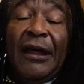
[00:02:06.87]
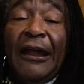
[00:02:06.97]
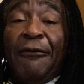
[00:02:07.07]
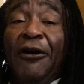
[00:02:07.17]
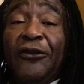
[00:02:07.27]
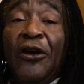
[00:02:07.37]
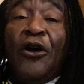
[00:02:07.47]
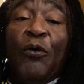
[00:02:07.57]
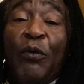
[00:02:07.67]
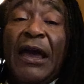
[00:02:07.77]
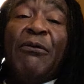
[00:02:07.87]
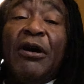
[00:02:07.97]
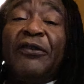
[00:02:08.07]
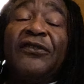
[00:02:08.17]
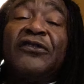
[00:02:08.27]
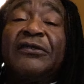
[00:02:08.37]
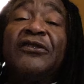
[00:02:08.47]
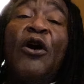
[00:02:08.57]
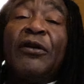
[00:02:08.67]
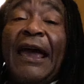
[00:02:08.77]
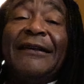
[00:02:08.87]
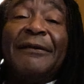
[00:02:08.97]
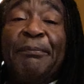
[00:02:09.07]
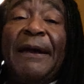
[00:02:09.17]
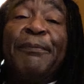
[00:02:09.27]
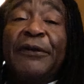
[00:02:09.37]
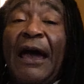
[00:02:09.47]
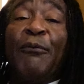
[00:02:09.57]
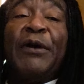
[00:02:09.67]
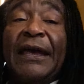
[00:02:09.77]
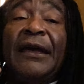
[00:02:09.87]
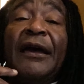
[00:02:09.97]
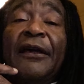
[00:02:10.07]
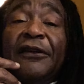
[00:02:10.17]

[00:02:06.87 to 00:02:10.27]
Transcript: In other words, we were showcasing people that we